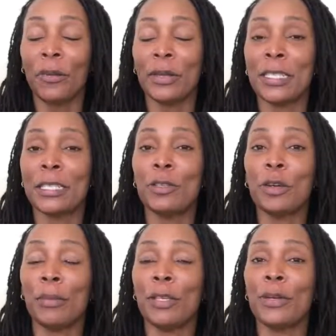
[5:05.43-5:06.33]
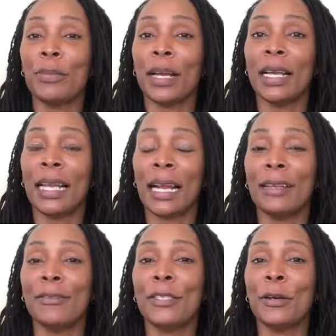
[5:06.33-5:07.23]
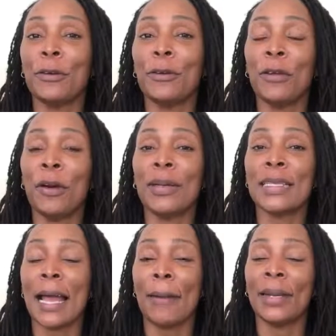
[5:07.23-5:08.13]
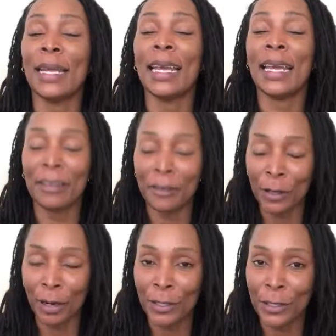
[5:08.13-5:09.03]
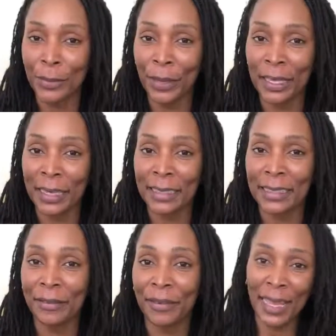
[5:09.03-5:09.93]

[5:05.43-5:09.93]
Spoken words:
which is the Trauma Treatment Collective, so you know what's happening in the Trauma Treatment Collective.